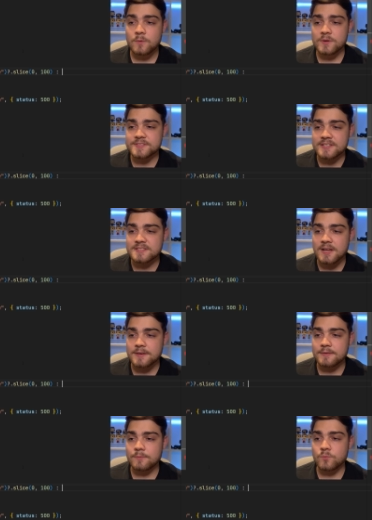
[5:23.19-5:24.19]
Once that's
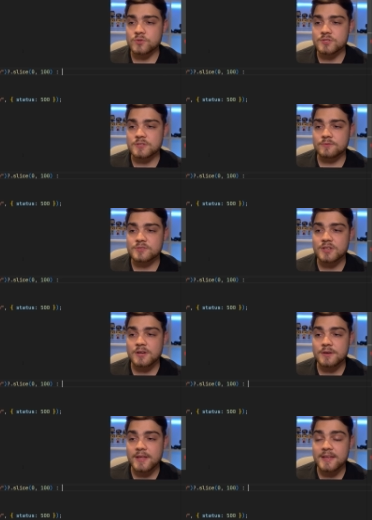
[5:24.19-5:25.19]
done, we're just going to
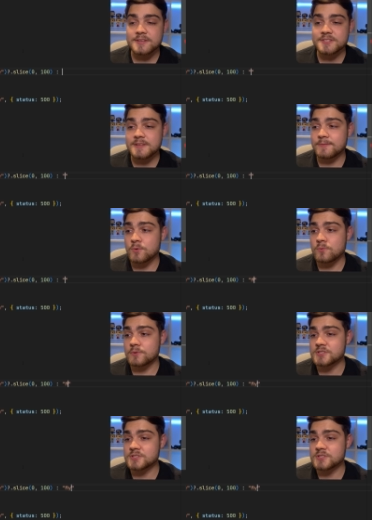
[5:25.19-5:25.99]
return a default